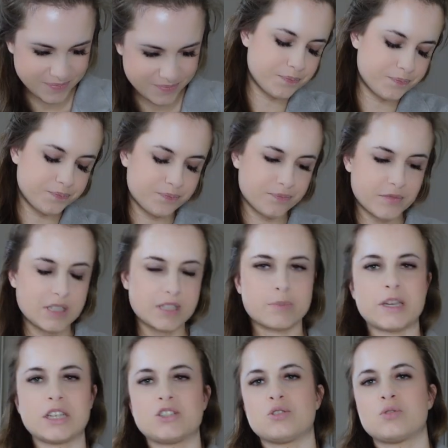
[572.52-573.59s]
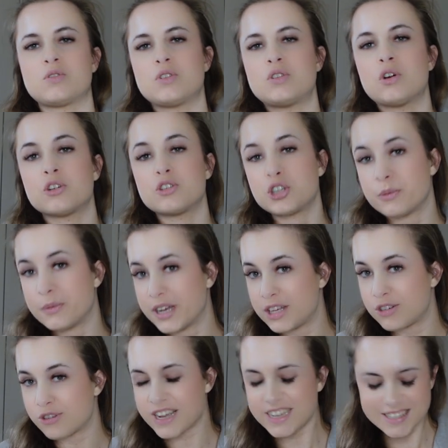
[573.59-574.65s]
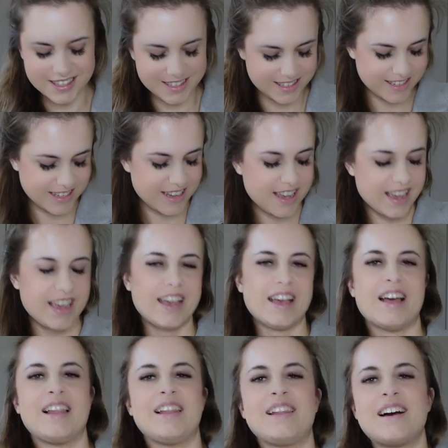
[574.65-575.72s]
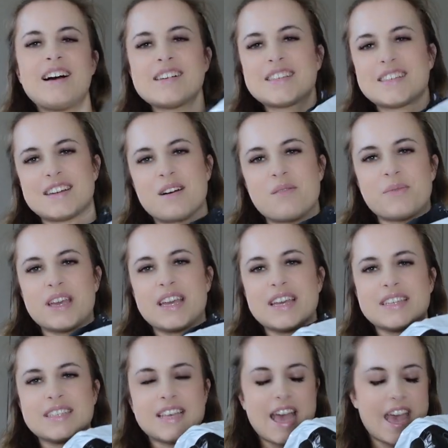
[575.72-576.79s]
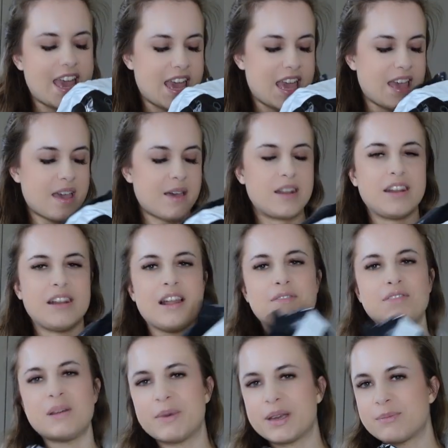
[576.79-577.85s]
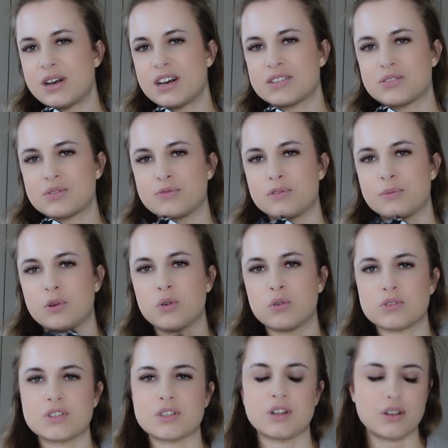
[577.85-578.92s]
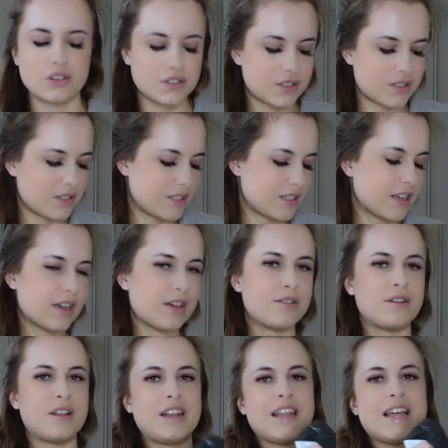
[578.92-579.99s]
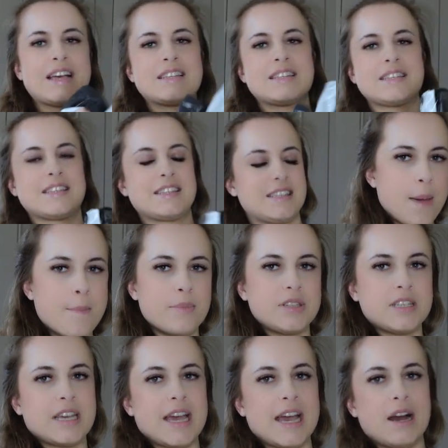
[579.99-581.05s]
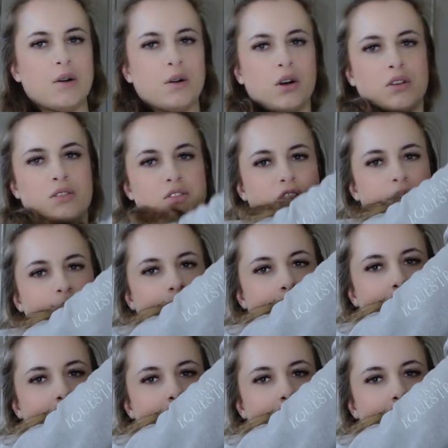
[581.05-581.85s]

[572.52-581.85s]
Let's make sure to not show my address. Last up is a lovely big parcel from Horse Gloss. So let's empty it out onto my